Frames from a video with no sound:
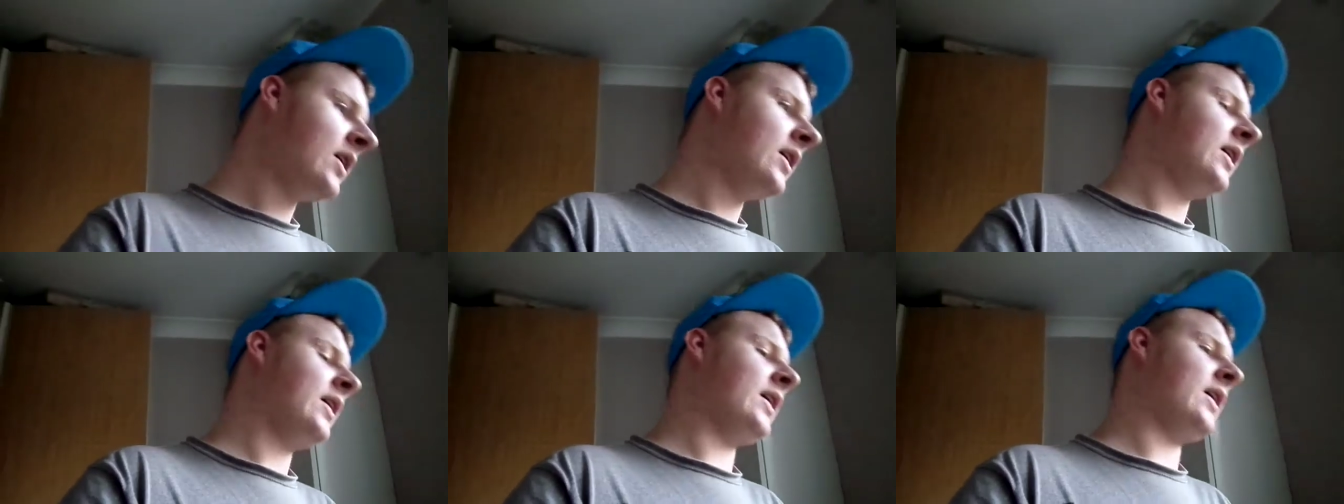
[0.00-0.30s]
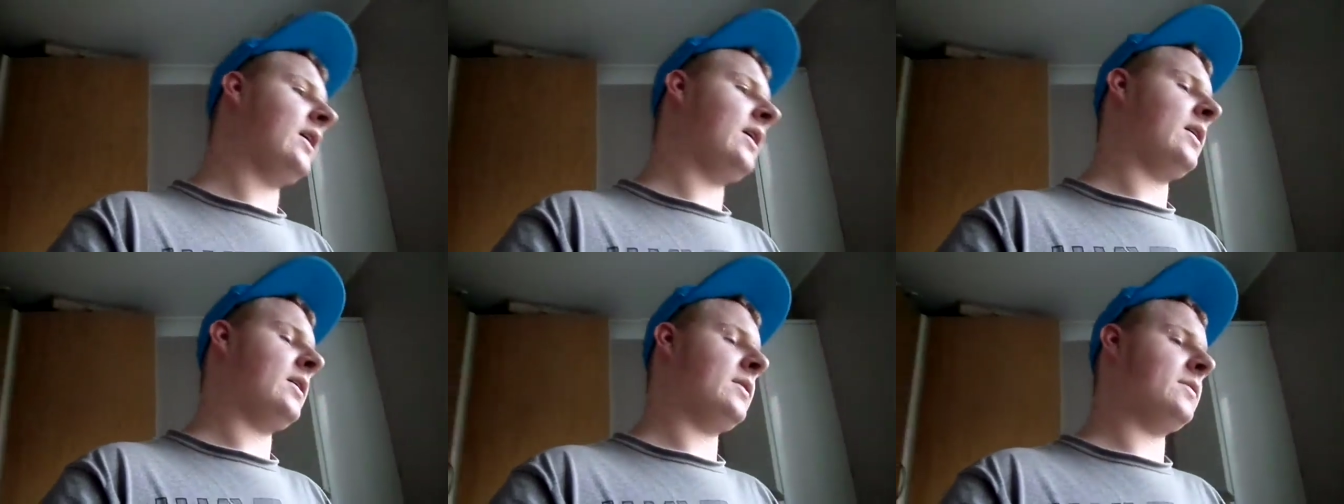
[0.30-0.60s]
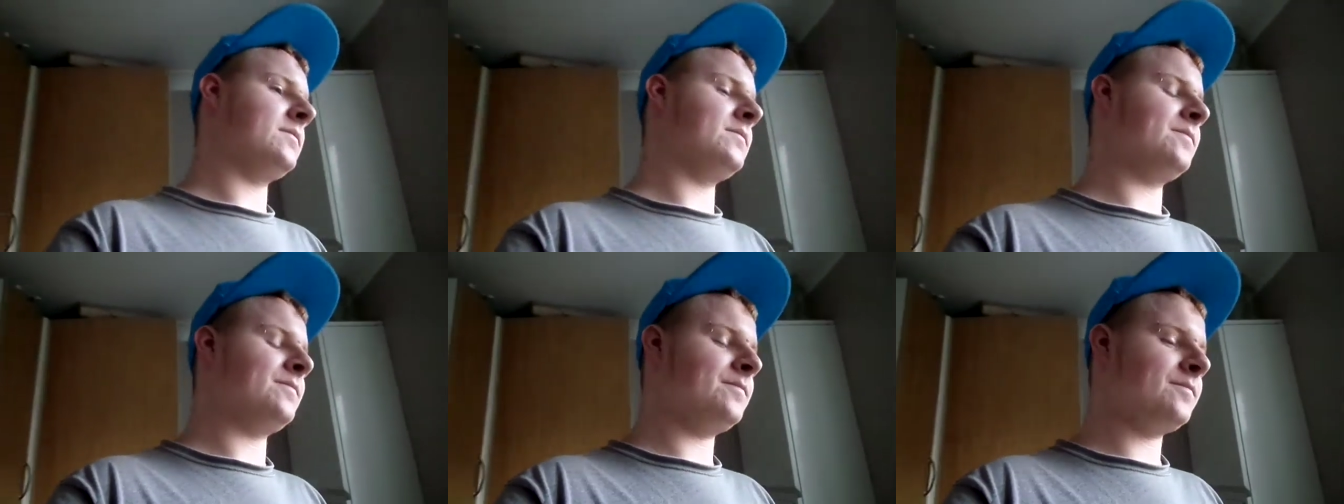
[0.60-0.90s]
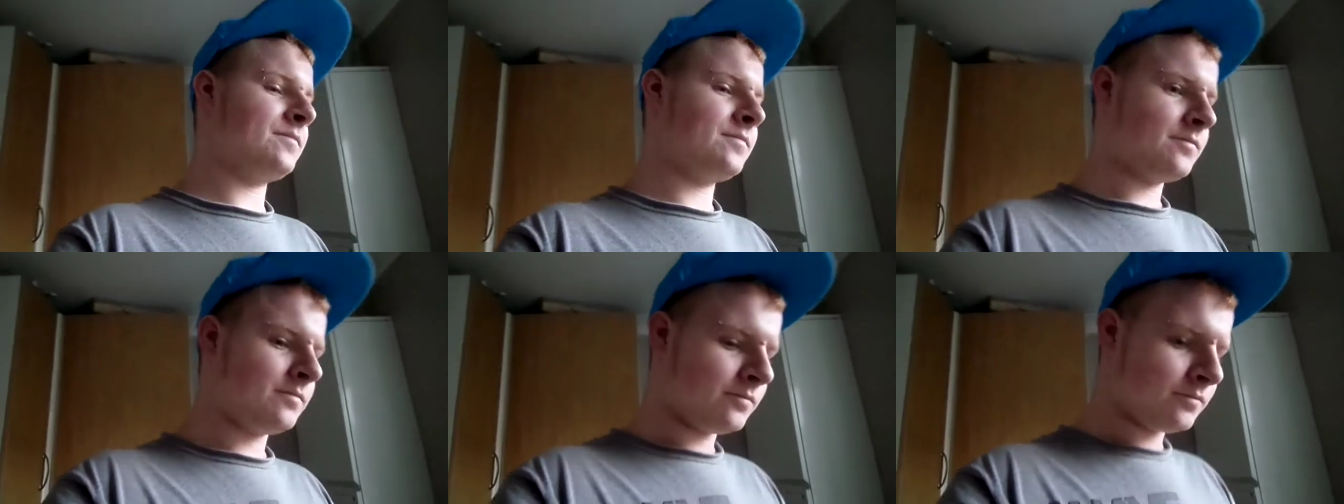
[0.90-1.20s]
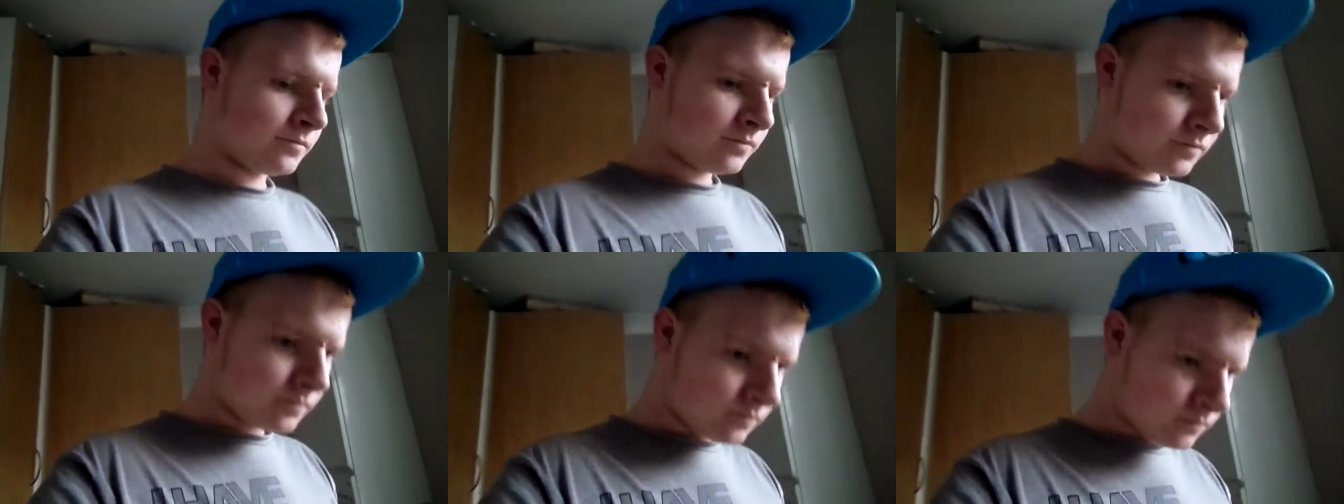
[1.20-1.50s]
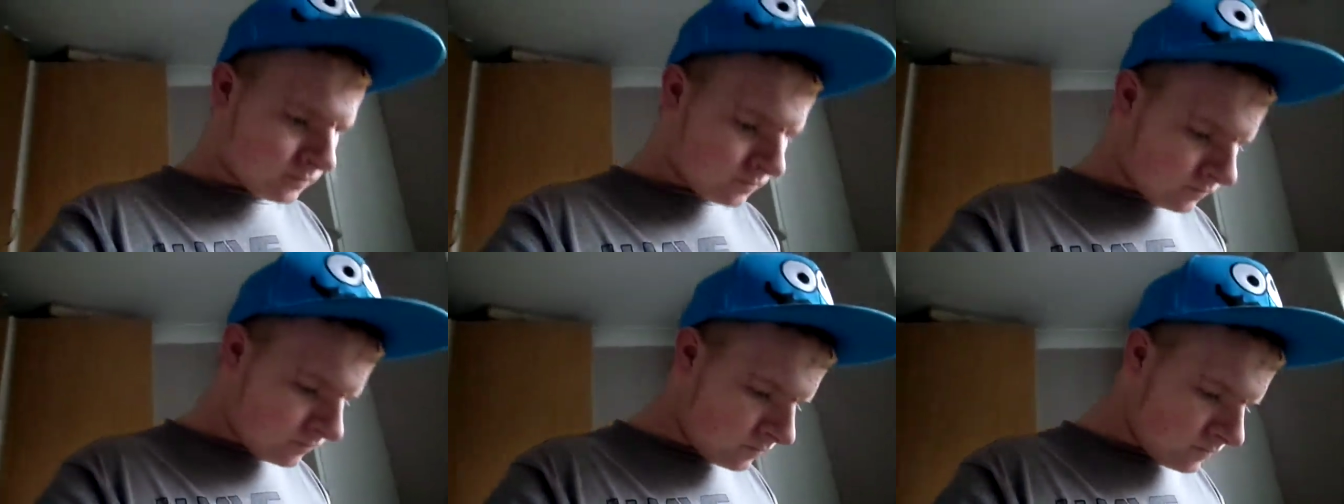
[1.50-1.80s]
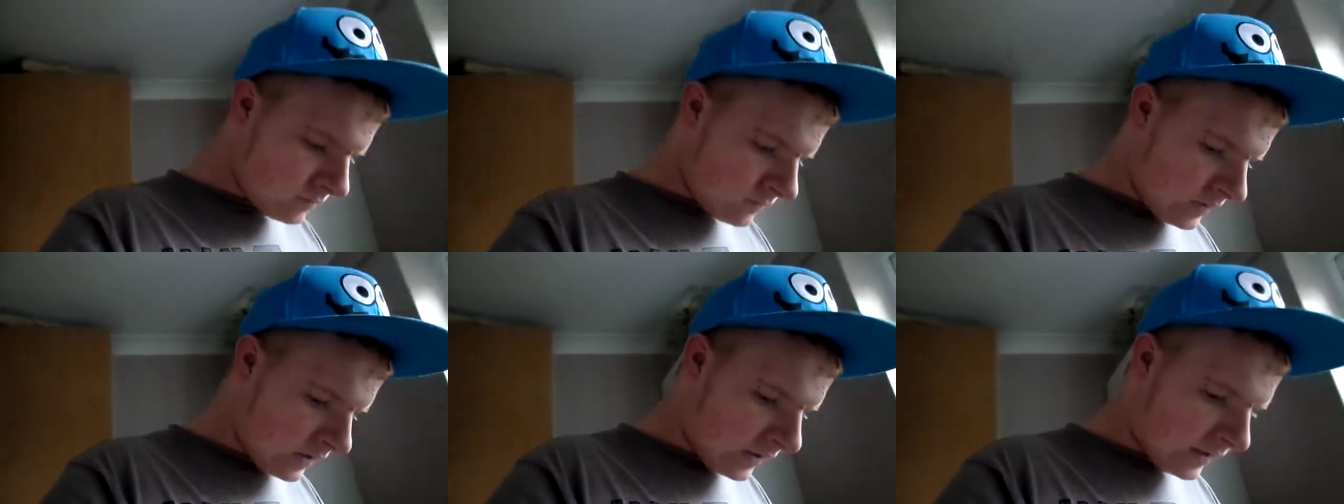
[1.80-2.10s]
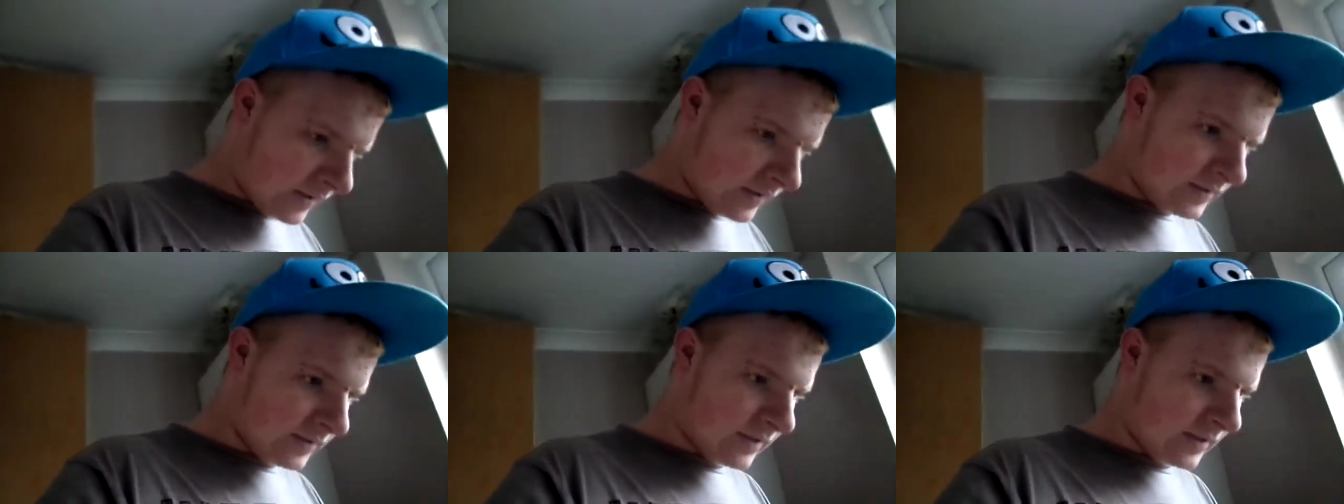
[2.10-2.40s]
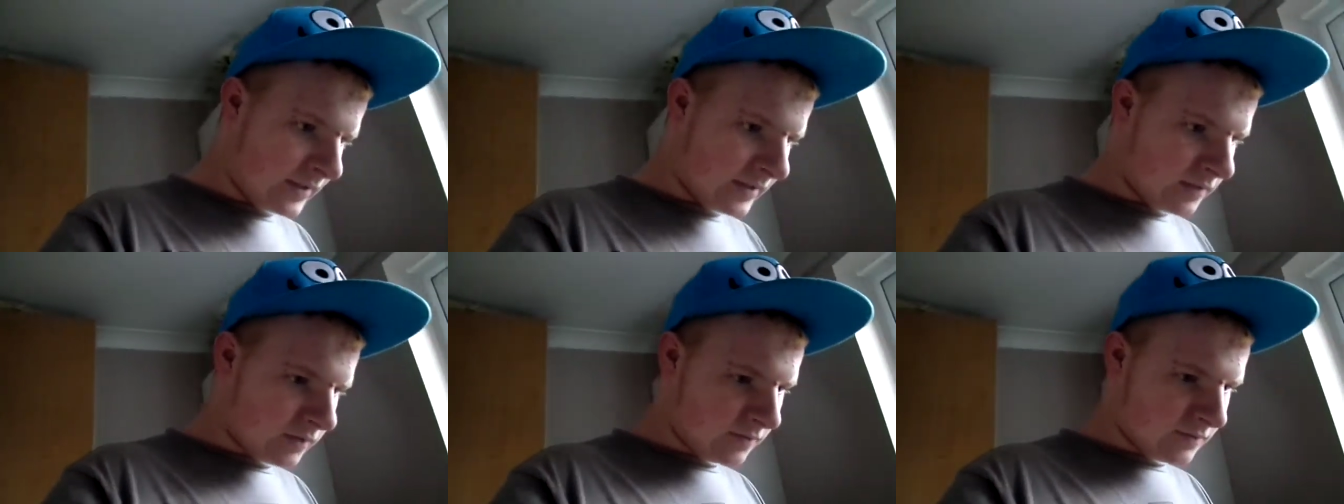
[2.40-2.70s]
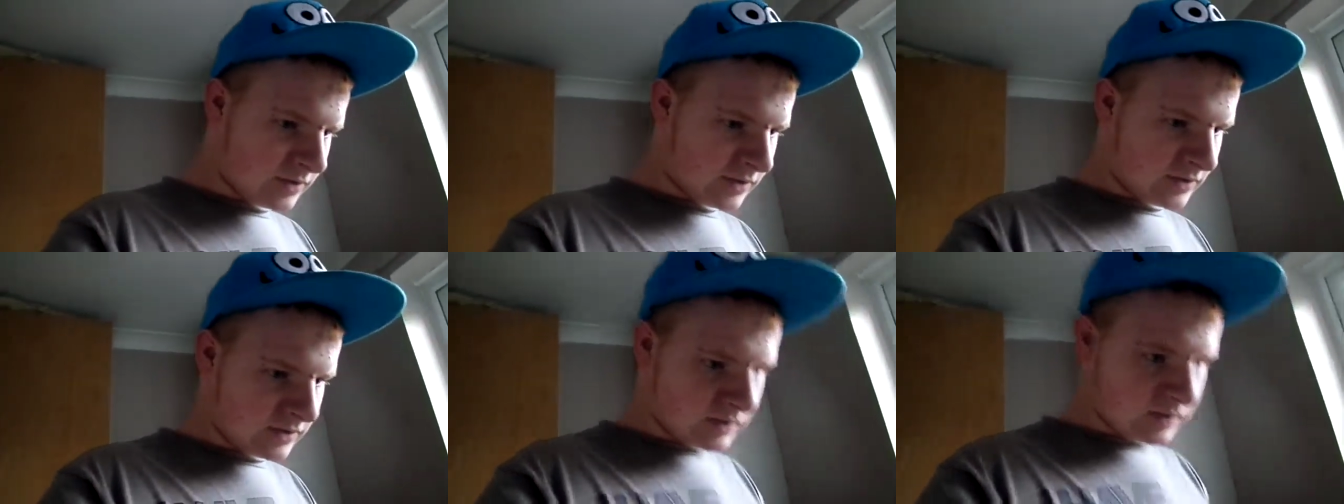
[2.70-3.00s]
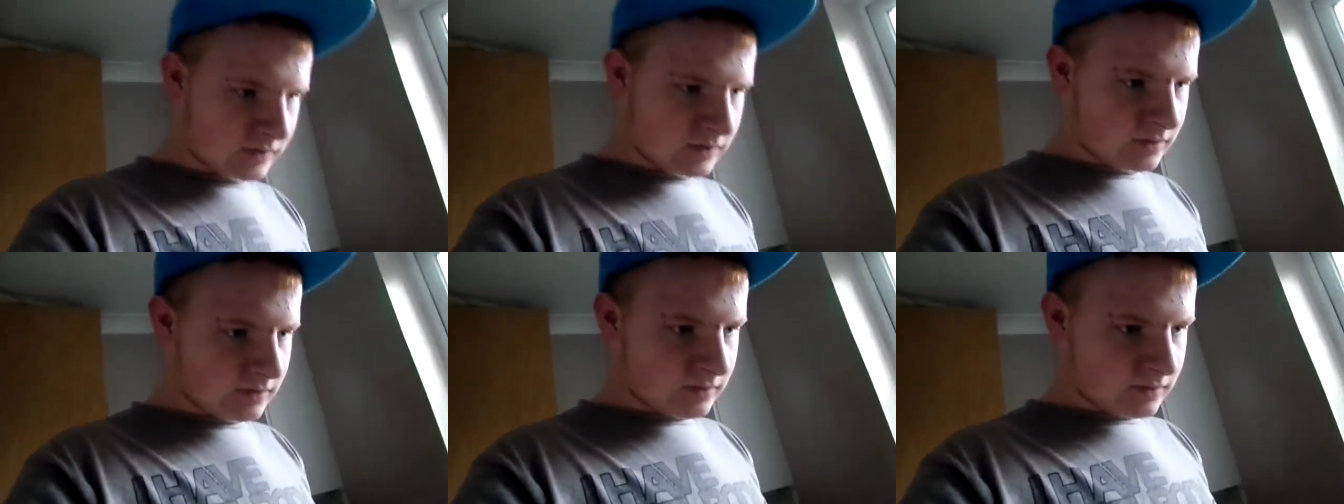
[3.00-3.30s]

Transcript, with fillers: And then, obviously,